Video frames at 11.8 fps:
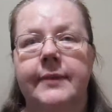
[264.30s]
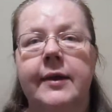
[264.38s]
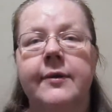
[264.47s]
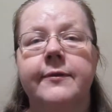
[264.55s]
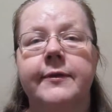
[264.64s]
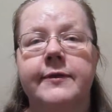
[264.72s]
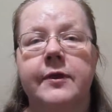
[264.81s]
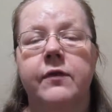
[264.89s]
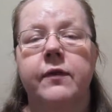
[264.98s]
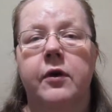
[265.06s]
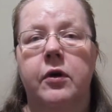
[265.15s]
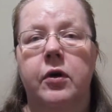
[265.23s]
First of
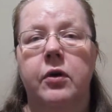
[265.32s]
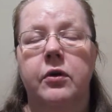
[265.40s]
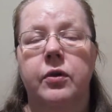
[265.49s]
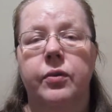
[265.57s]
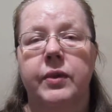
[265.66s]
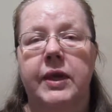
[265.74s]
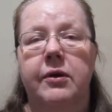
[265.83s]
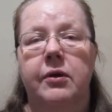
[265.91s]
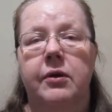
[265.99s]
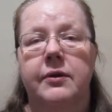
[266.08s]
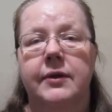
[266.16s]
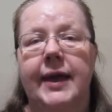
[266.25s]
all, we
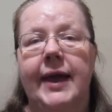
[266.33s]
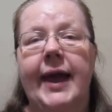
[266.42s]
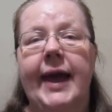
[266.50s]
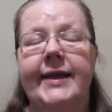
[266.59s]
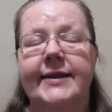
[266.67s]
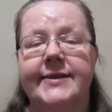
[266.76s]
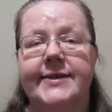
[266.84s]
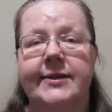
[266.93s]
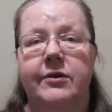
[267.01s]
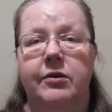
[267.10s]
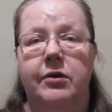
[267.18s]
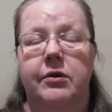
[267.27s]
got
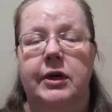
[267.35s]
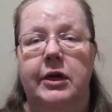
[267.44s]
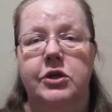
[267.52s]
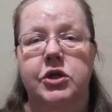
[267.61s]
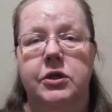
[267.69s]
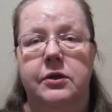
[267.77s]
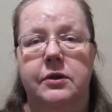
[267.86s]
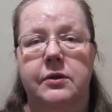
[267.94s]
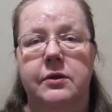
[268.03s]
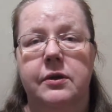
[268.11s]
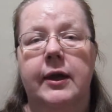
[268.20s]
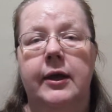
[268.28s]
Ezio Collection.
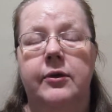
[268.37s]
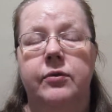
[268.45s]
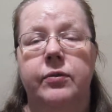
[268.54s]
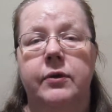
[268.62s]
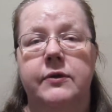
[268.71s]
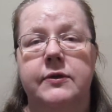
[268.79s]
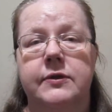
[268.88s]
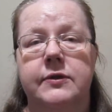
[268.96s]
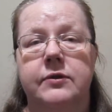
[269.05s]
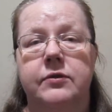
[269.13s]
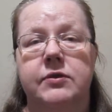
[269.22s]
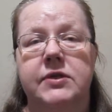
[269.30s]
It
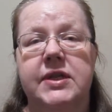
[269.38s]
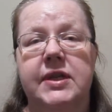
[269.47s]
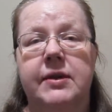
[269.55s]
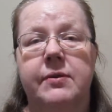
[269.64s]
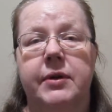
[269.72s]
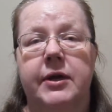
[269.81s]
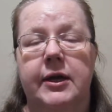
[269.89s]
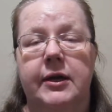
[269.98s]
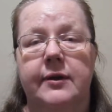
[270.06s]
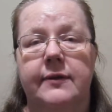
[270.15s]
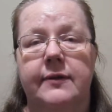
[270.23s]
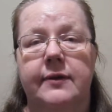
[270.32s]
was to
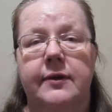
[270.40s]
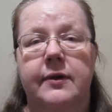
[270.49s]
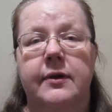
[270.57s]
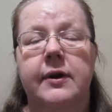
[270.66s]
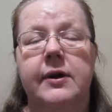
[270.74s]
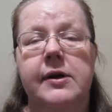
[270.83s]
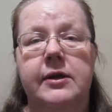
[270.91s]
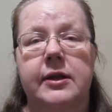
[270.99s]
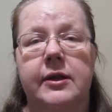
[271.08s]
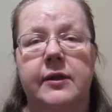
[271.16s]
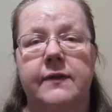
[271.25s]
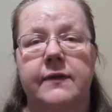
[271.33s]
celebrate
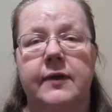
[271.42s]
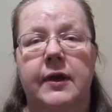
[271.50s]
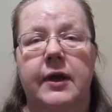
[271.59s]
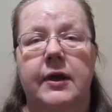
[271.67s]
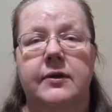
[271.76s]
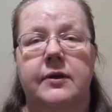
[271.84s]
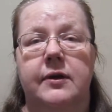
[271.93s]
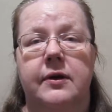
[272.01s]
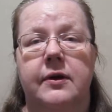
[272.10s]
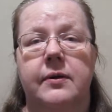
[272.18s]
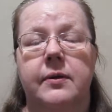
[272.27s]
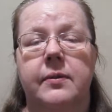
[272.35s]
re-release
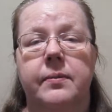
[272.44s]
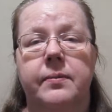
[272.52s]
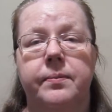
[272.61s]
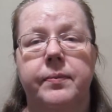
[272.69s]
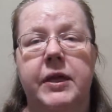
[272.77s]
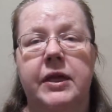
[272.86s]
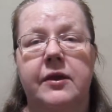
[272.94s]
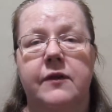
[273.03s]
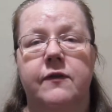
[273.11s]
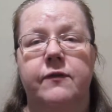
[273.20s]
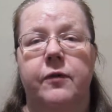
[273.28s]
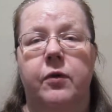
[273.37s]
under P
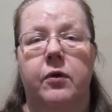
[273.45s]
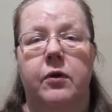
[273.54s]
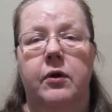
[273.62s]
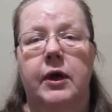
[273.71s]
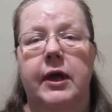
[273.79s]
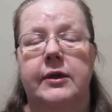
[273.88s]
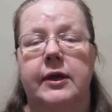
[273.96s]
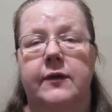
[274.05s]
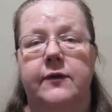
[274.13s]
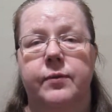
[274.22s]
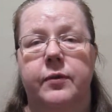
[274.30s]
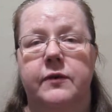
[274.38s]
S four and
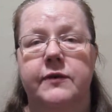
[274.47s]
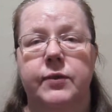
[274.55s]
Xbox